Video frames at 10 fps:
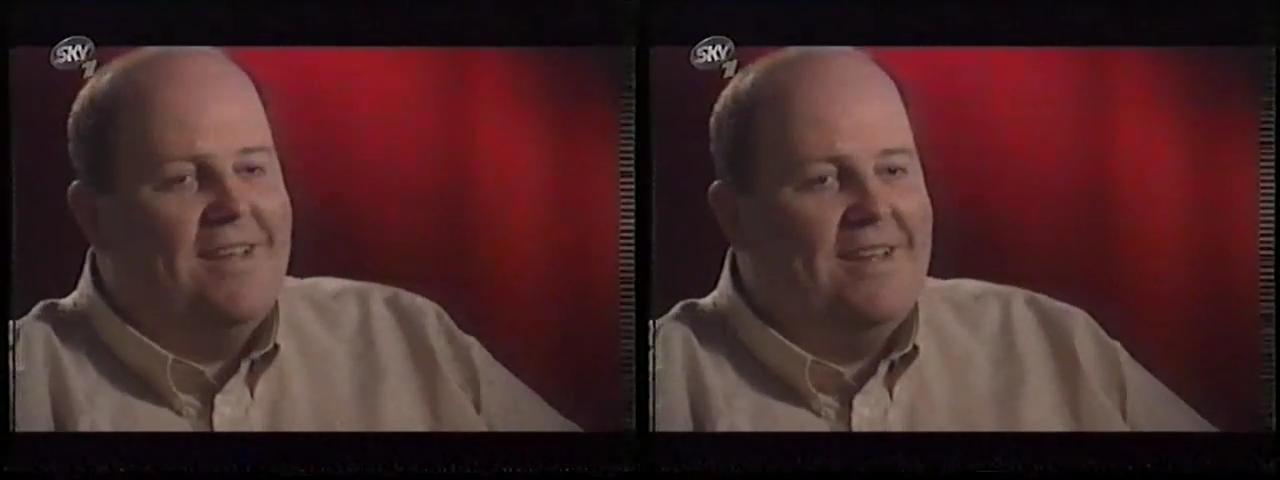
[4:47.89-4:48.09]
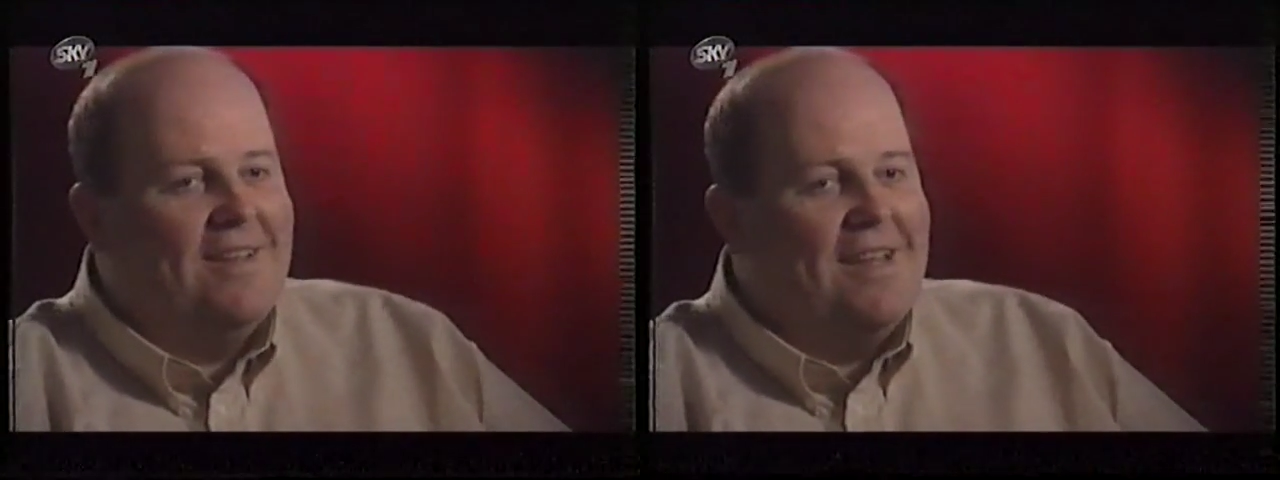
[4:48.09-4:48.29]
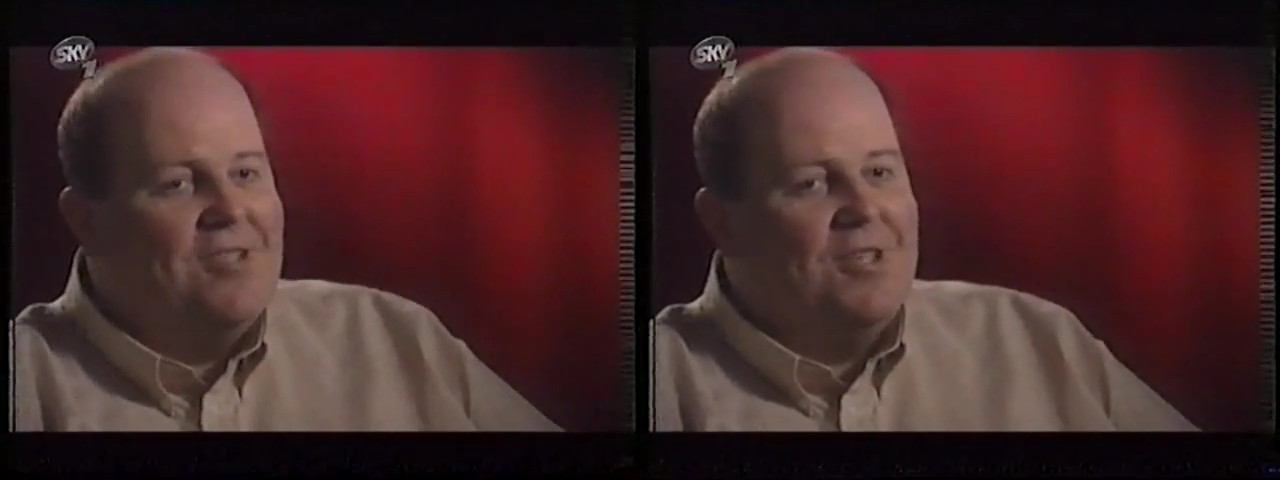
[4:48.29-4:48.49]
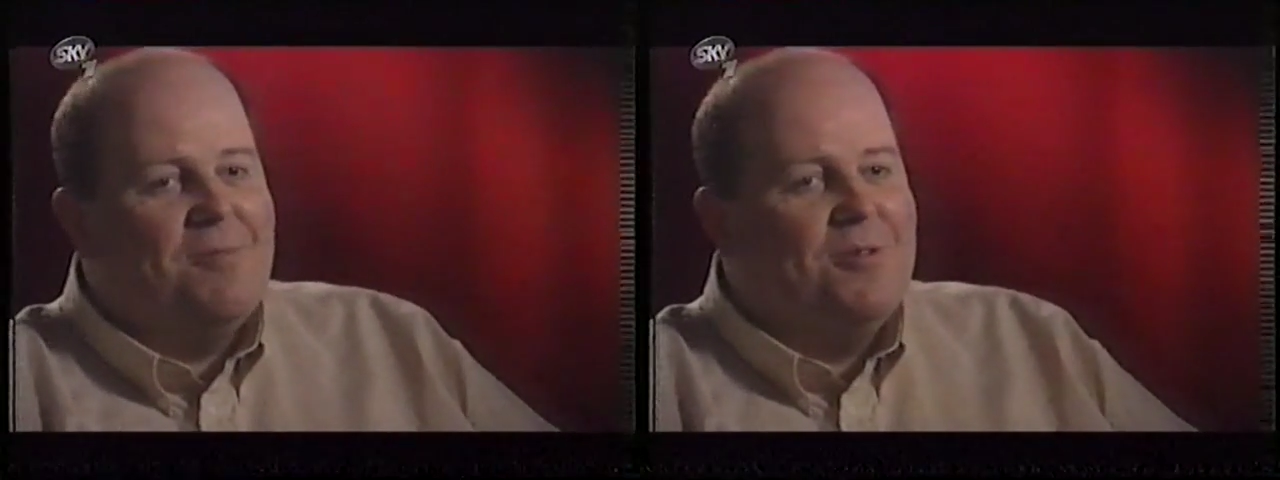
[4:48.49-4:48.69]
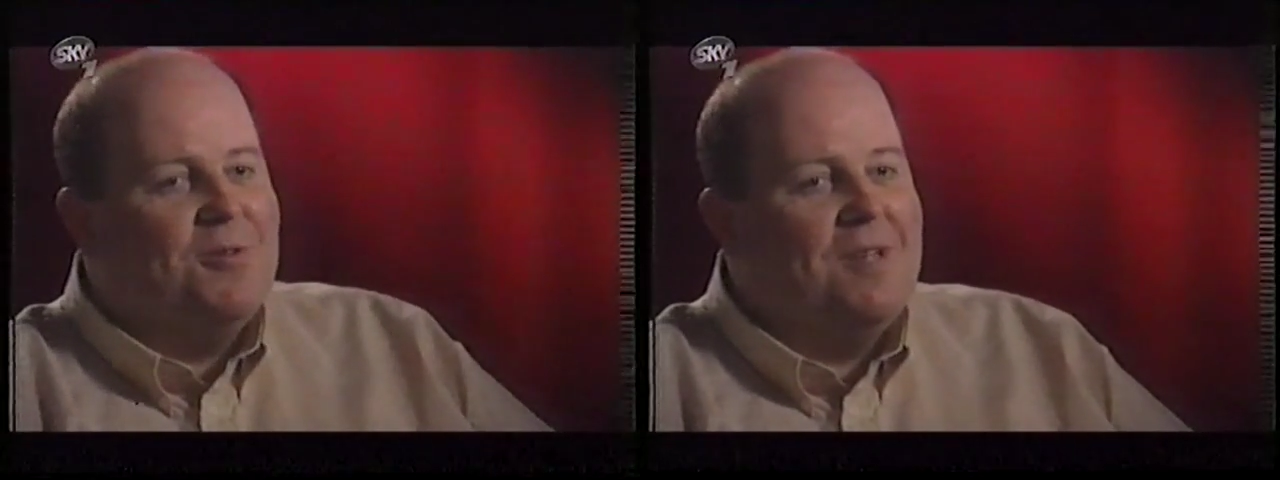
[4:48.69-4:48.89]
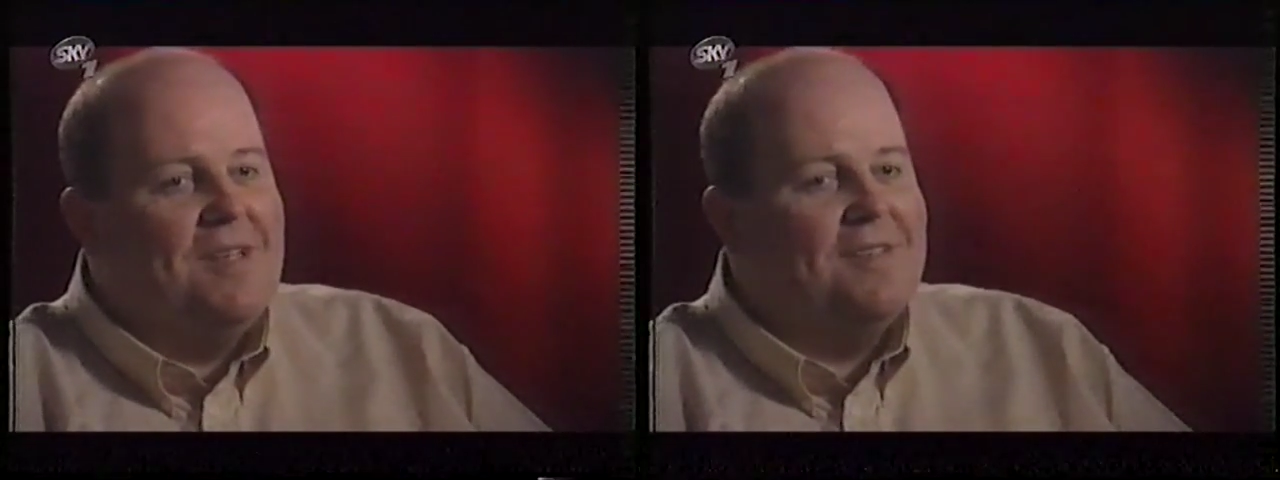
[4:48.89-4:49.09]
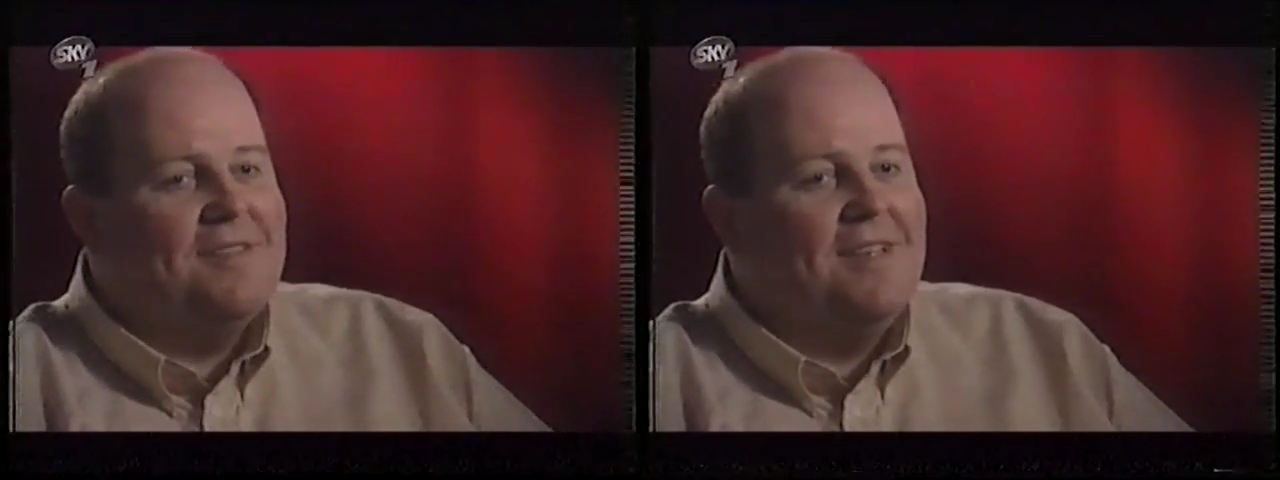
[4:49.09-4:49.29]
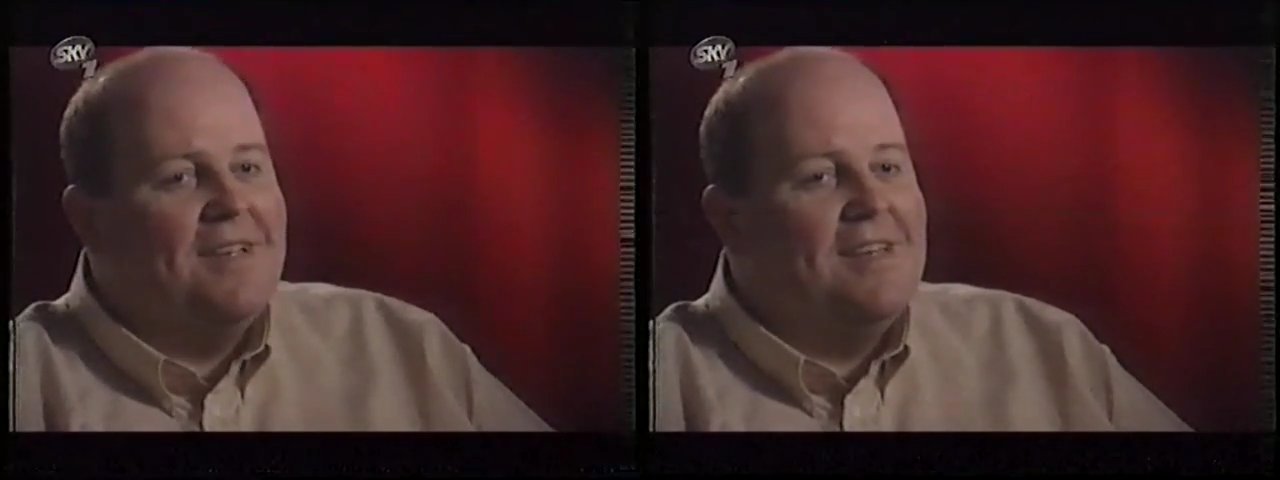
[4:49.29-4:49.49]
any less than about 20 or
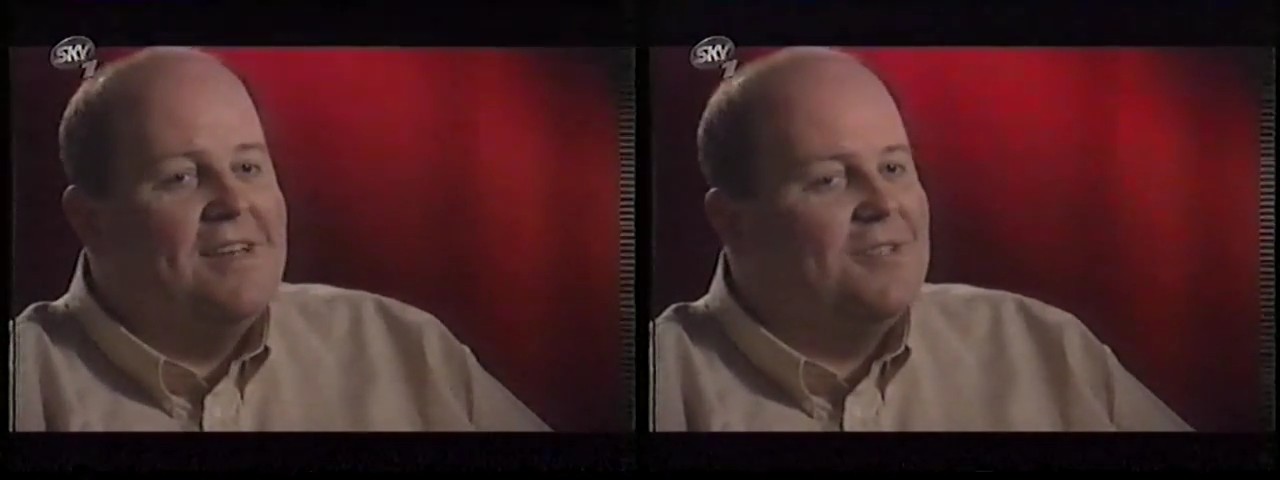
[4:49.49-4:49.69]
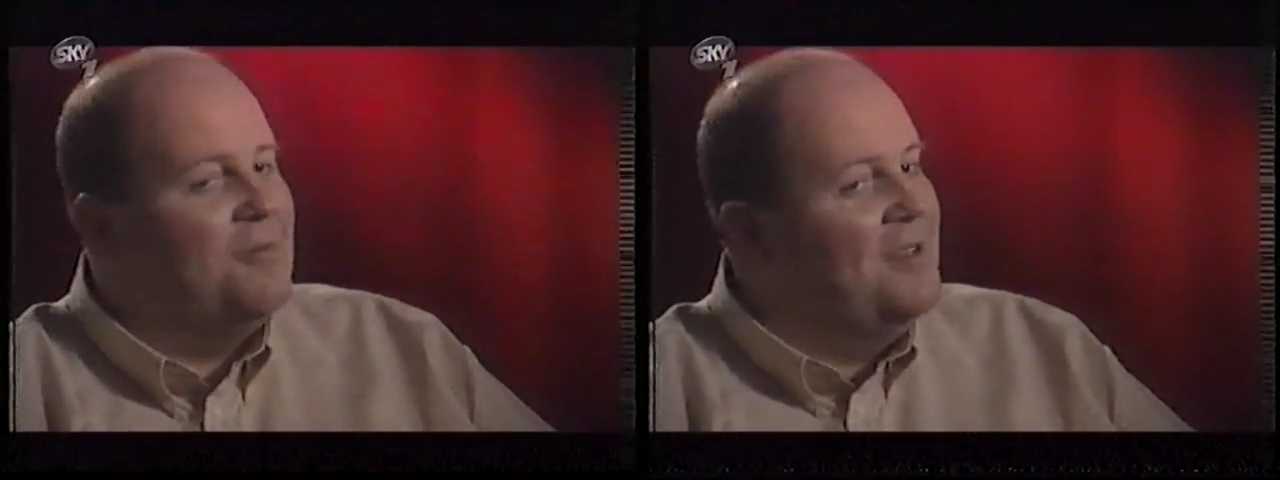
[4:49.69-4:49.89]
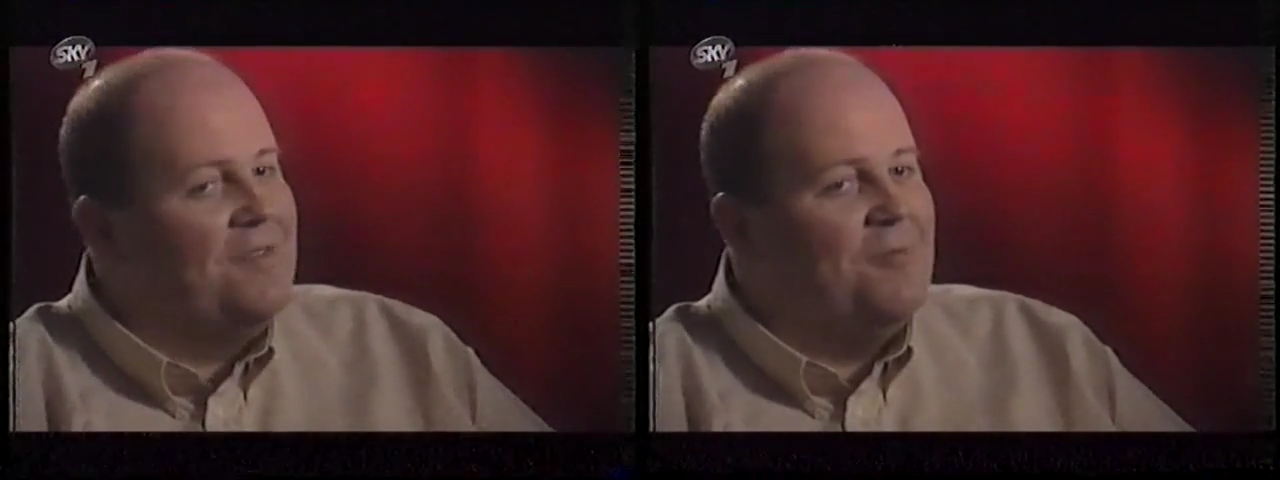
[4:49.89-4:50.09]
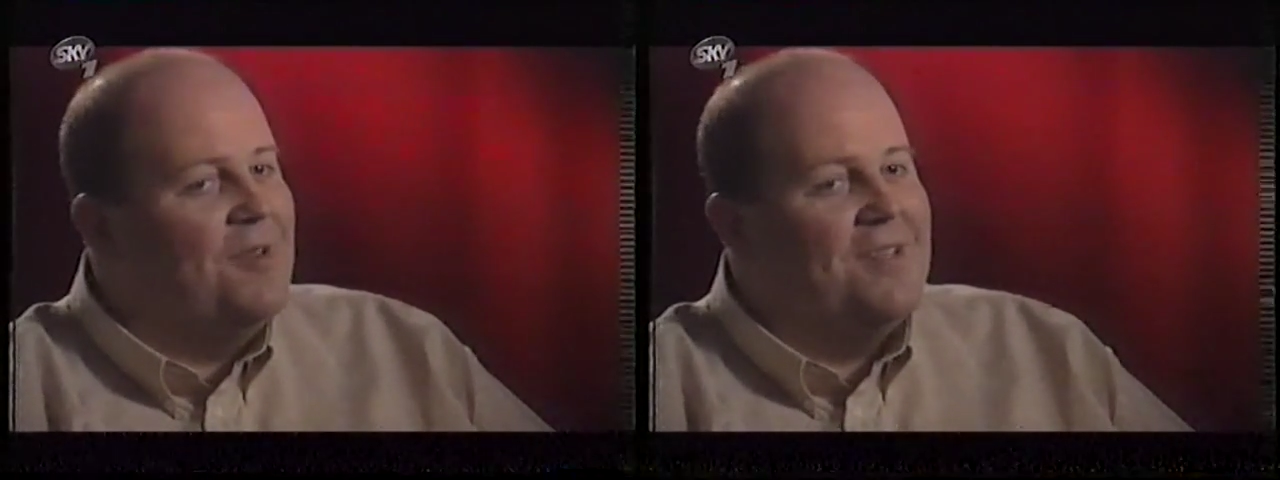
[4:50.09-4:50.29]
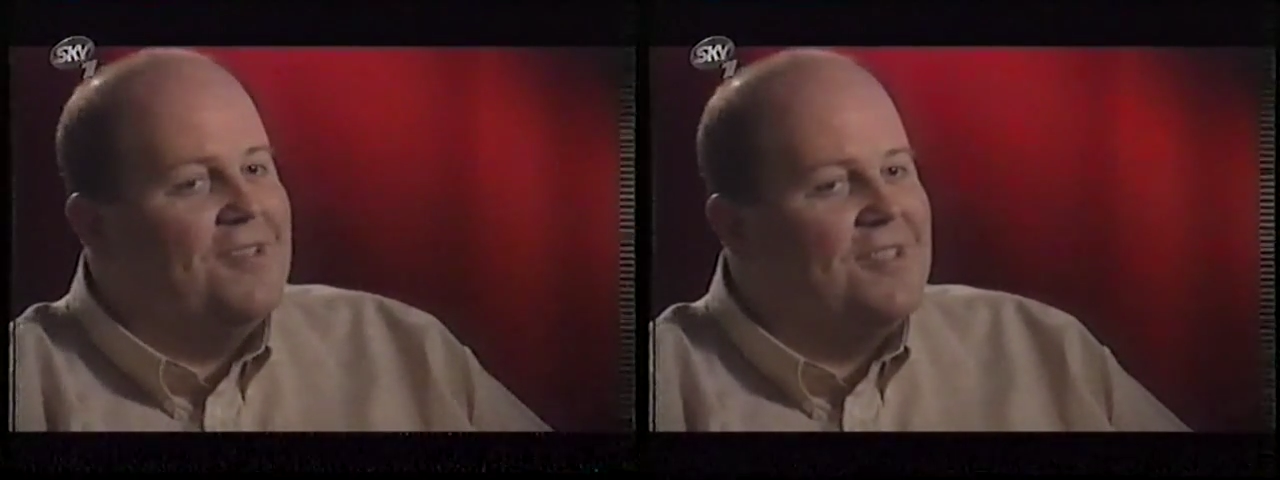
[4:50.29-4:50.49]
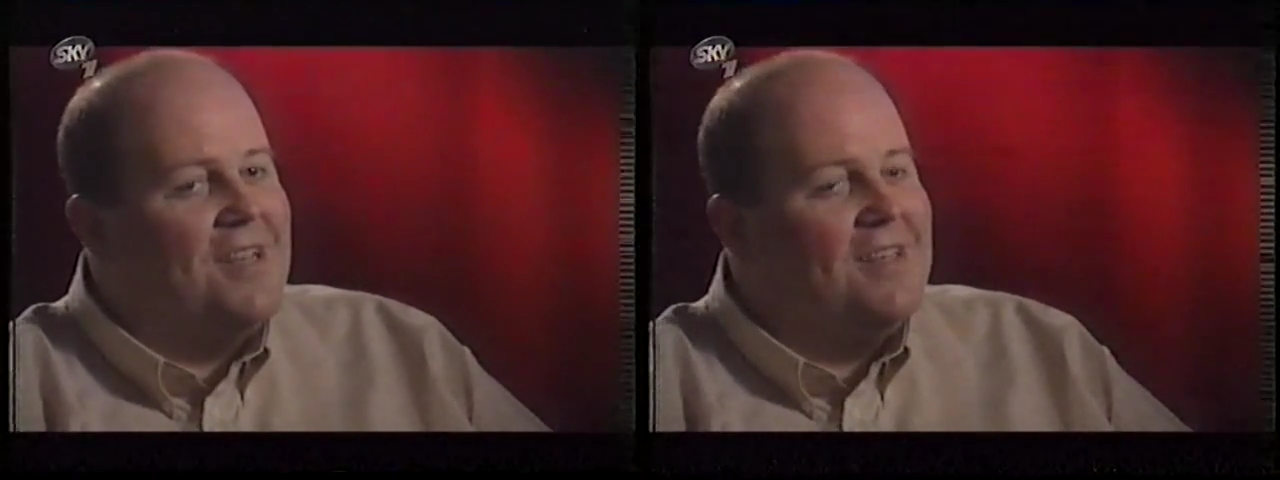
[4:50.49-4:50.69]
30 yards away from where they'd